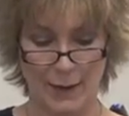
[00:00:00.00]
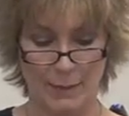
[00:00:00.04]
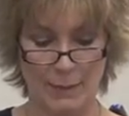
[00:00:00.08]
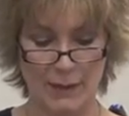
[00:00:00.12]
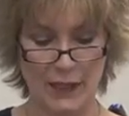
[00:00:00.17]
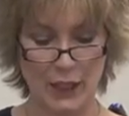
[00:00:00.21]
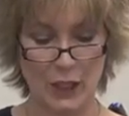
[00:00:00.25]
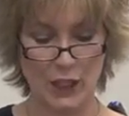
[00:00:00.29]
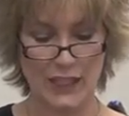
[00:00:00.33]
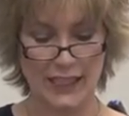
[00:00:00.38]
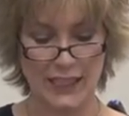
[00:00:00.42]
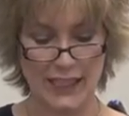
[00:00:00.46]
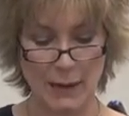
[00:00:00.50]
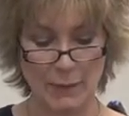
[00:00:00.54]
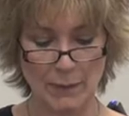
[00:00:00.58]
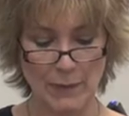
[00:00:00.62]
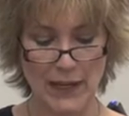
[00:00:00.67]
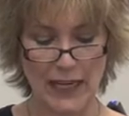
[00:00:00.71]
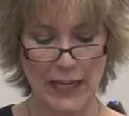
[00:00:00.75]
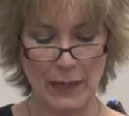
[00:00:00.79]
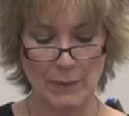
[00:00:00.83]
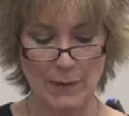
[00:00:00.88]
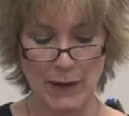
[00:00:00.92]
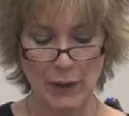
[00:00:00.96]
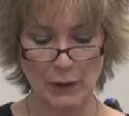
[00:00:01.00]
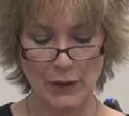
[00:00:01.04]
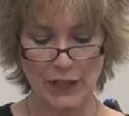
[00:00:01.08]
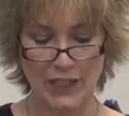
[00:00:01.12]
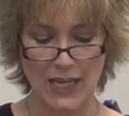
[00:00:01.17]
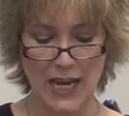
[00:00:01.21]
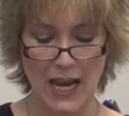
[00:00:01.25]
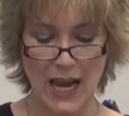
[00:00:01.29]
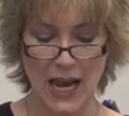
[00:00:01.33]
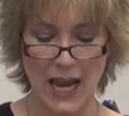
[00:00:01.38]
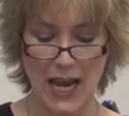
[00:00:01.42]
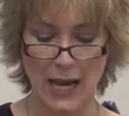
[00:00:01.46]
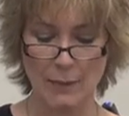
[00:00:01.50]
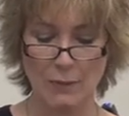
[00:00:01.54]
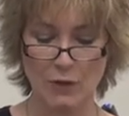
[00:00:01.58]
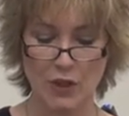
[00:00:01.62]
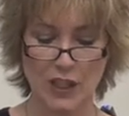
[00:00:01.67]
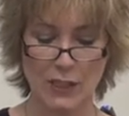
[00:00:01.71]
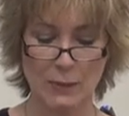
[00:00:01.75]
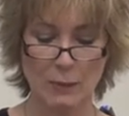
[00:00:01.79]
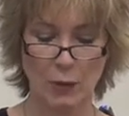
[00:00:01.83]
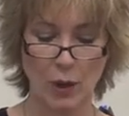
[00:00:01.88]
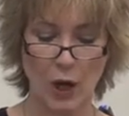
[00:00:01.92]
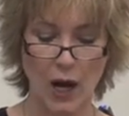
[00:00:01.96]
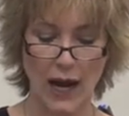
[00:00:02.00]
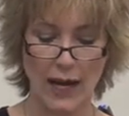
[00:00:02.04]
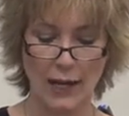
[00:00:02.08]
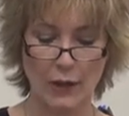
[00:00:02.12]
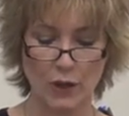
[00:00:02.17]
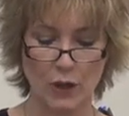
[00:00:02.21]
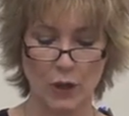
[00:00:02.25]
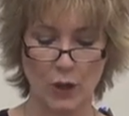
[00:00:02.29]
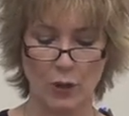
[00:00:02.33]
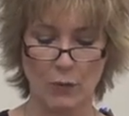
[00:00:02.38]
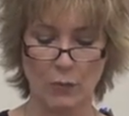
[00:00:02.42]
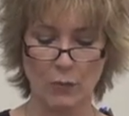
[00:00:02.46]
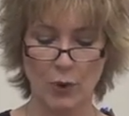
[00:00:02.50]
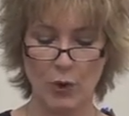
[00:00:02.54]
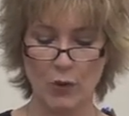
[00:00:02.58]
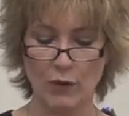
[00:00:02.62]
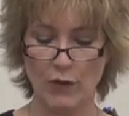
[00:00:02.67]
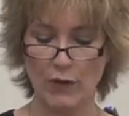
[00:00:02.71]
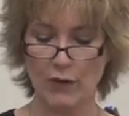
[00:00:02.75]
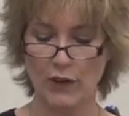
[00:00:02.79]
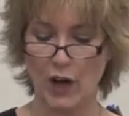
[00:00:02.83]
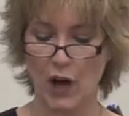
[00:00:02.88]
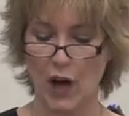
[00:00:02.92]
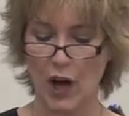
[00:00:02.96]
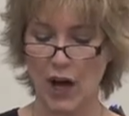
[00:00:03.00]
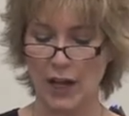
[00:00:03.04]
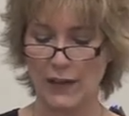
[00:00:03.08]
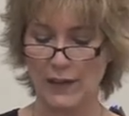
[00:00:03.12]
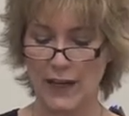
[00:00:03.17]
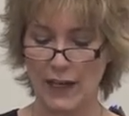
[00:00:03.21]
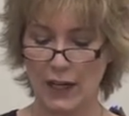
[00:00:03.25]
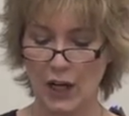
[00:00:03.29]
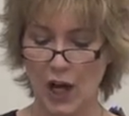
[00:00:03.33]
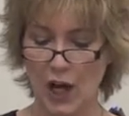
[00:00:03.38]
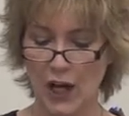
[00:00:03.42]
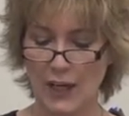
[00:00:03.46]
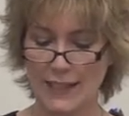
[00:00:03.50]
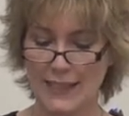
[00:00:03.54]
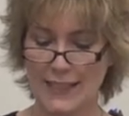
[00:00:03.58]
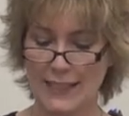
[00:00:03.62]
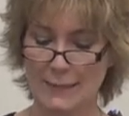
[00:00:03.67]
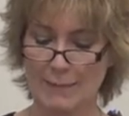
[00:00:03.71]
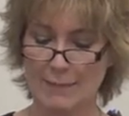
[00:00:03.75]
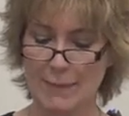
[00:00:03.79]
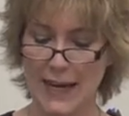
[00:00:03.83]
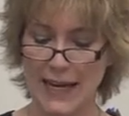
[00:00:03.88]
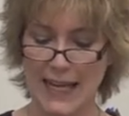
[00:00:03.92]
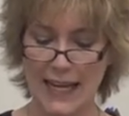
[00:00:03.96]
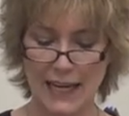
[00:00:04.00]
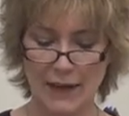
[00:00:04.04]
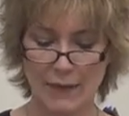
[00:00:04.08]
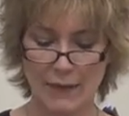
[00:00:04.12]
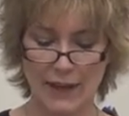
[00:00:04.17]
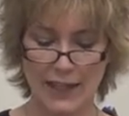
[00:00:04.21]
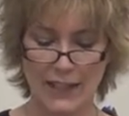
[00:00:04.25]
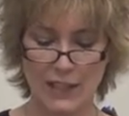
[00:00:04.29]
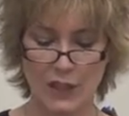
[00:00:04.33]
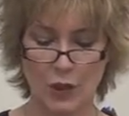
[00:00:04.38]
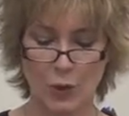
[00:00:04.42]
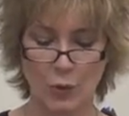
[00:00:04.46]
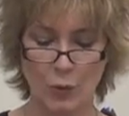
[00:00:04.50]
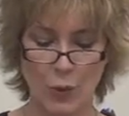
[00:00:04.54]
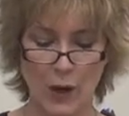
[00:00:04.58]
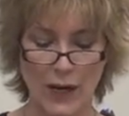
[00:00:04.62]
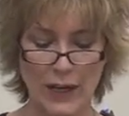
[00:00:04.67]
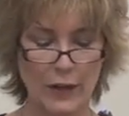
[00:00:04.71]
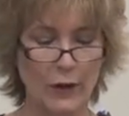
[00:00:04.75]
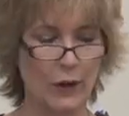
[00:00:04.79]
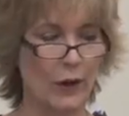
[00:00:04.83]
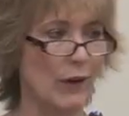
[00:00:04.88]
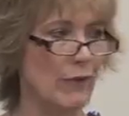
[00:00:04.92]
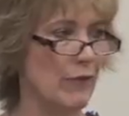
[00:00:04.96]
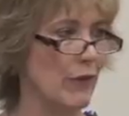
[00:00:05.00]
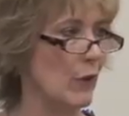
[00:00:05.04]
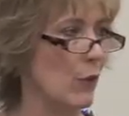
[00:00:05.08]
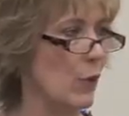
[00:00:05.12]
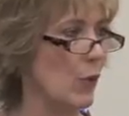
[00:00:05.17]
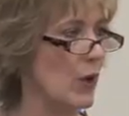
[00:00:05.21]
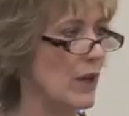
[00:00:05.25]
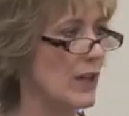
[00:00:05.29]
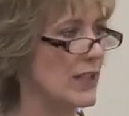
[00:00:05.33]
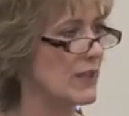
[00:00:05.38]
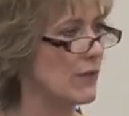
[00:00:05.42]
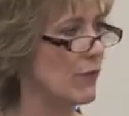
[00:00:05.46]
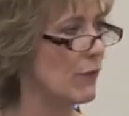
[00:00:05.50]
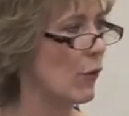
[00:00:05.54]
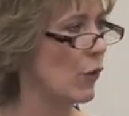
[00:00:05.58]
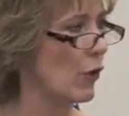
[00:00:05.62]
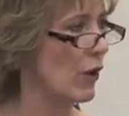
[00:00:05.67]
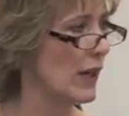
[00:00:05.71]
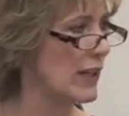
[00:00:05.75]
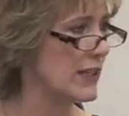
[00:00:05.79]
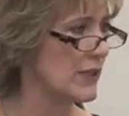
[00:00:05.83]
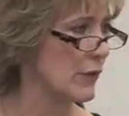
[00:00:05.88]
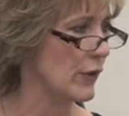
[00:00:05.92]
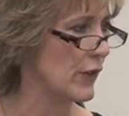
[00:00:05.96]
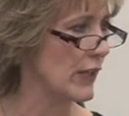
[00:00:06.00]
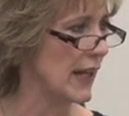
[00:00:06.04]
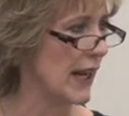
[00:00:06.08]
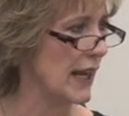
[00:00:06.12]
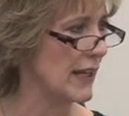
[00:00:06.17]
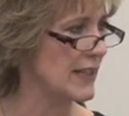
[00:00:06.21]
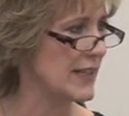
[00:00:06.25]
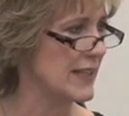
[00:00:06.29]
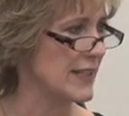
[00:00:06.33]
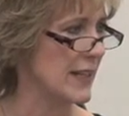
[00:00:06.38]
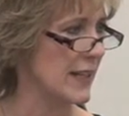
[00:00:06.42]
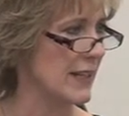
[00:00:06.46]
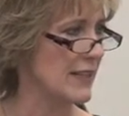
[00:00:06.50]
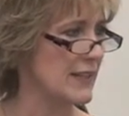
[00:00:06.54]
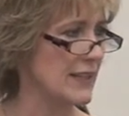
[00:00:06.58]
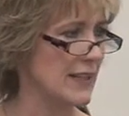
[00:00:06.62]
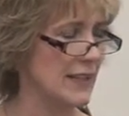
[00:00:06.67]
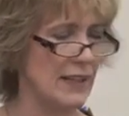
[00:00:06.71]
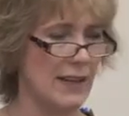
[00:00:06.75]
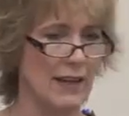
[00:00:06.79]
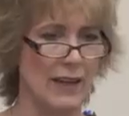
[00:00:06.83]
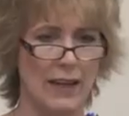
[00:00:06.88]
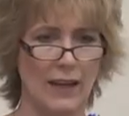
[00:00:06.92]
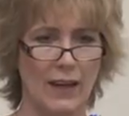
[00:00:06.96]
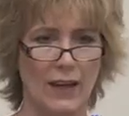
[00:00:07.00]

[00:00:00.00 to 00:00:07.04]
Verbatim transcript: But there's something about the time just prior to a move of God that causes many of us to wonder if the Lord is for us or against us.